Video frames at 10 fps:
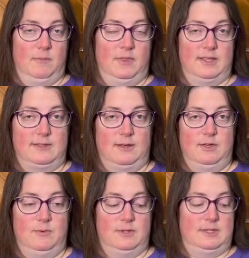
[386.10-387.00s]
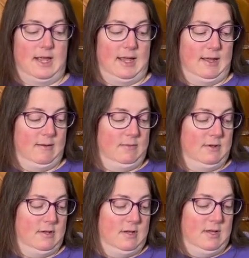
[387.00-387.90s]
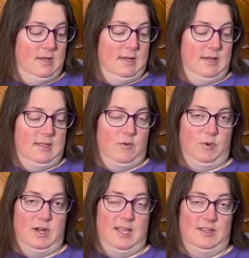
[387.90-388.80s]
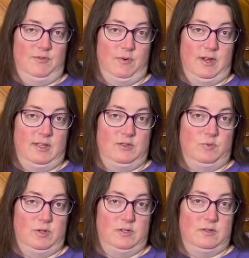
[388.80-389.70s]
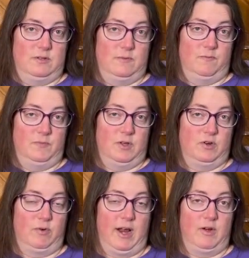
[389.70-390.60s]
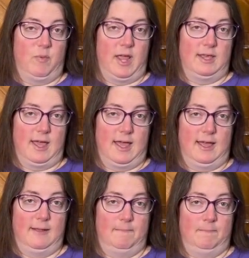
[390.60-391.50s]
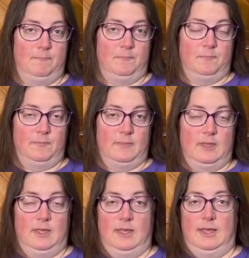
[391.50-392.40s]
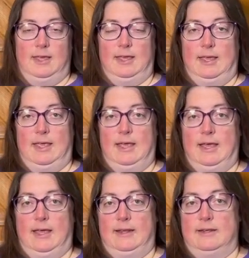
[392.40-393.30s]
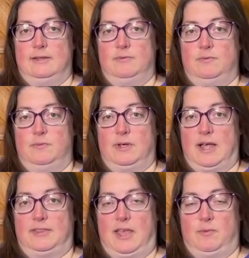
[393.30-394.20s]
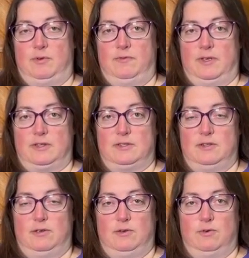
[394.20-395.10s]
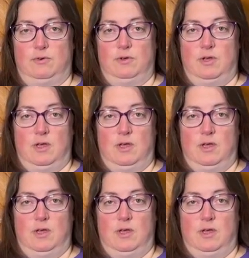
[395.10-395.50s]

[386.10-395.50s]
That's how he was named. And then one of his friends was a gray and white cat, and we got that one fixed too.